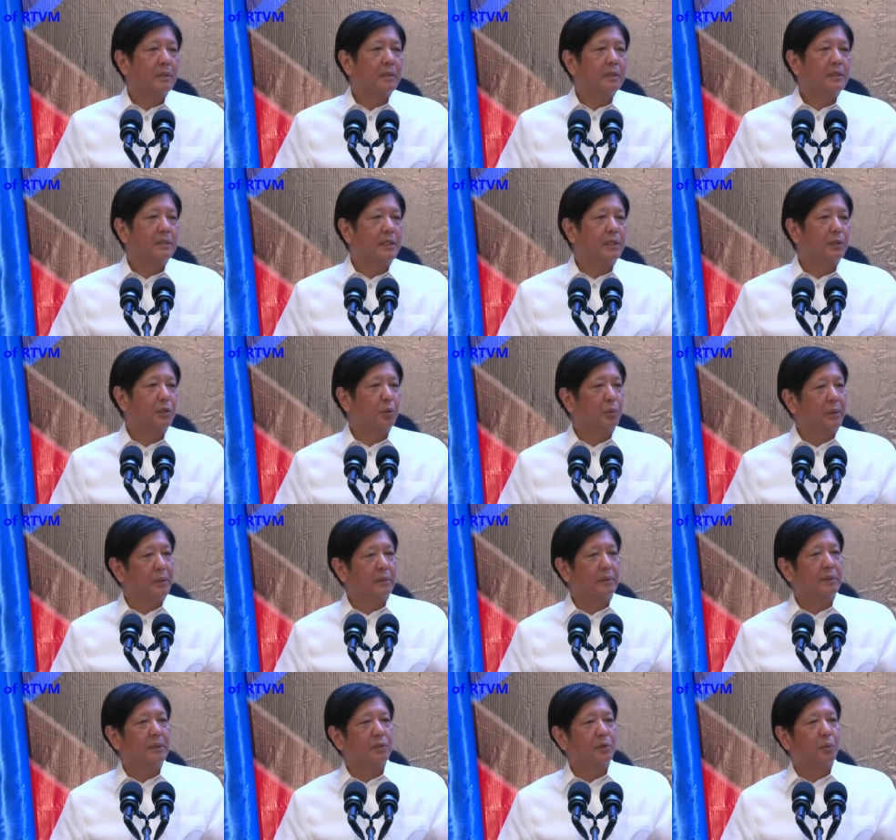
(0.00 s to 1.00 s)
See to
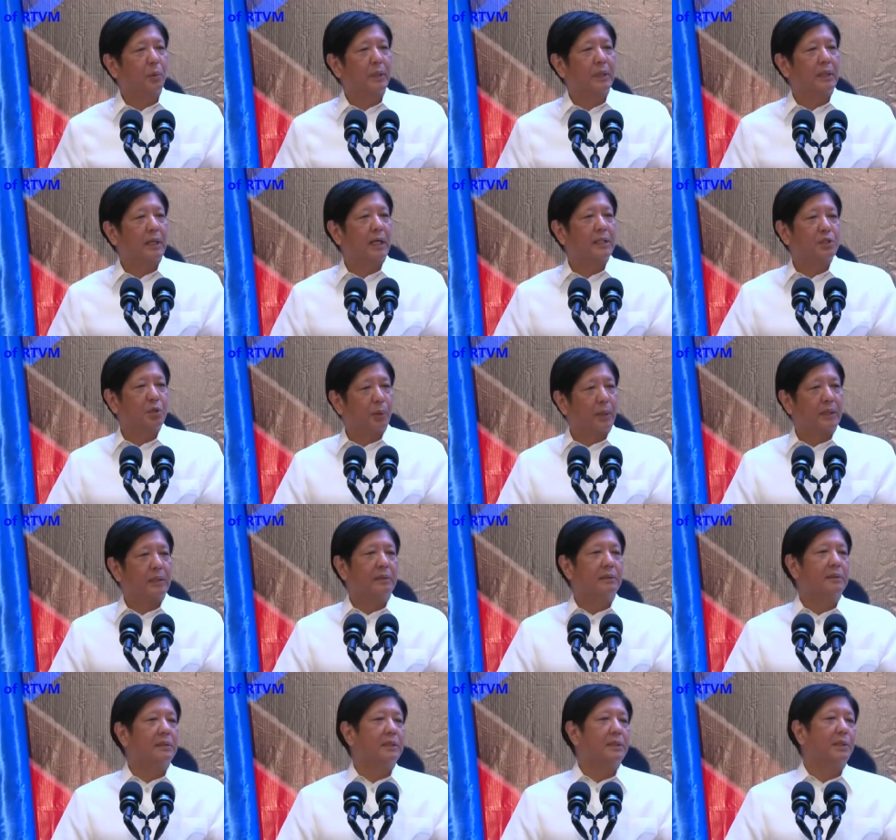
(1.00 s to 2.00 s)
it that well, as
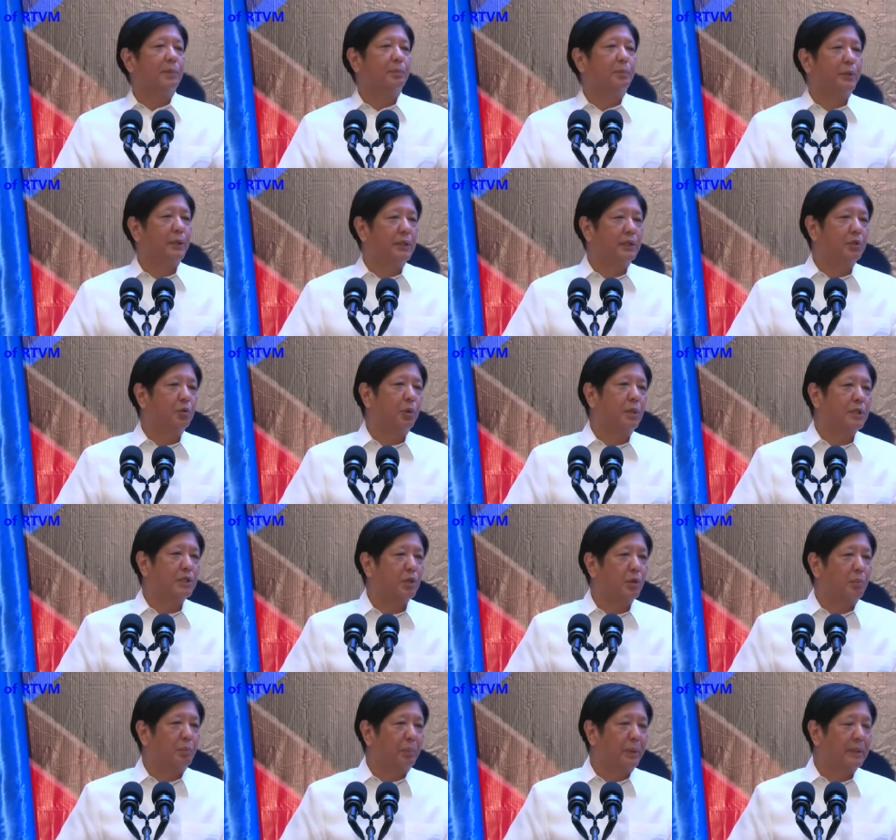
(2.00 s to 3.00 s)
well that the bridge, once
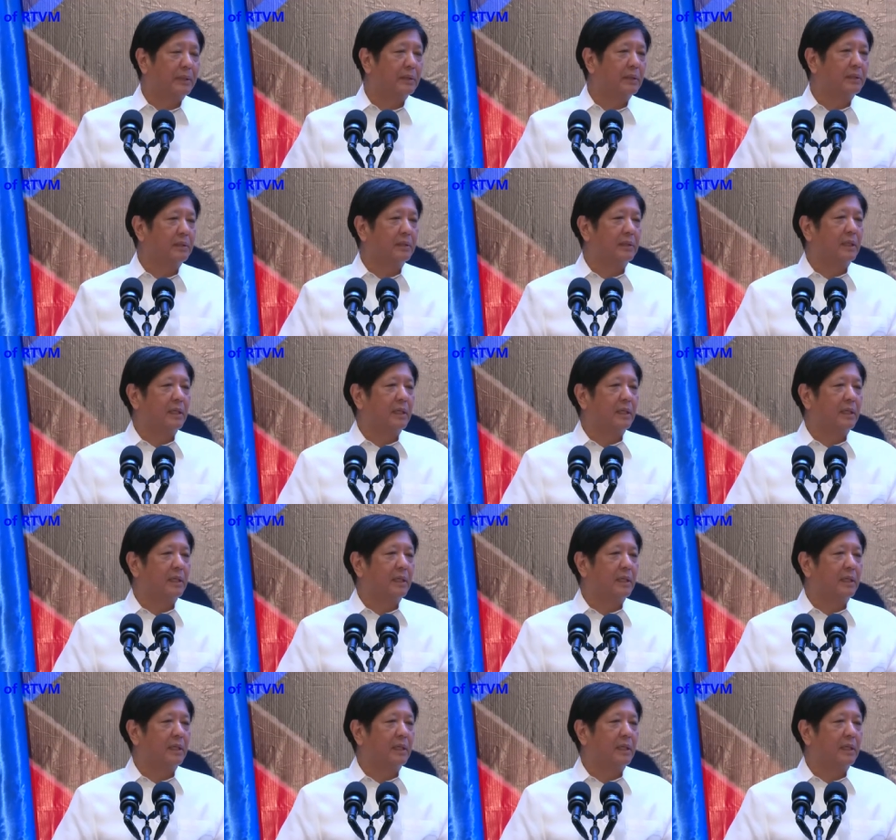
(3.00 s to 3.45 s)
completed,